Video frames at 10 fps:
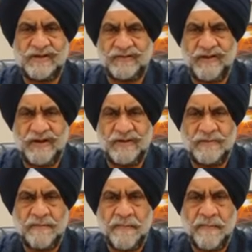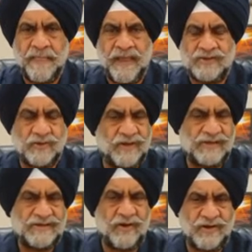in this field. So
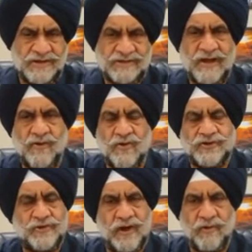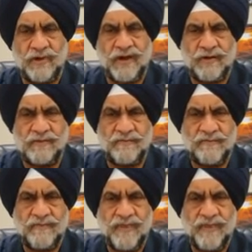this logistic course you can look into.